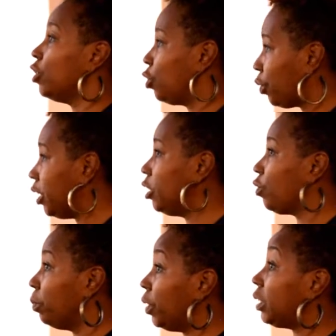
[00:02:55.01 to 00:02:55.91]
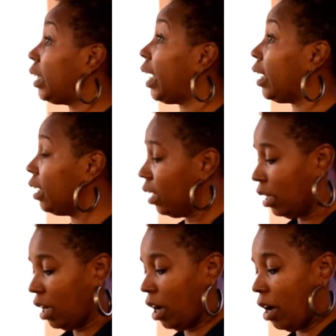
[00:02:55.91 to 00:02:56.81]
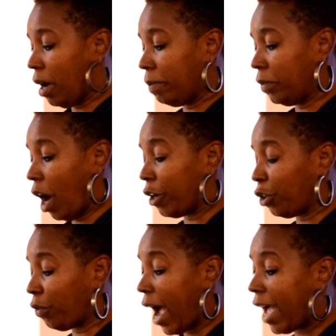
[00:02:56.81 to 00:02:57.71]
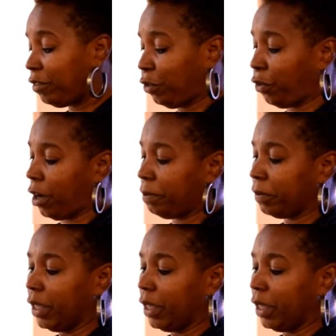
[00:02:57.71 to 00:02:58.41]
and trees from which they are derived from.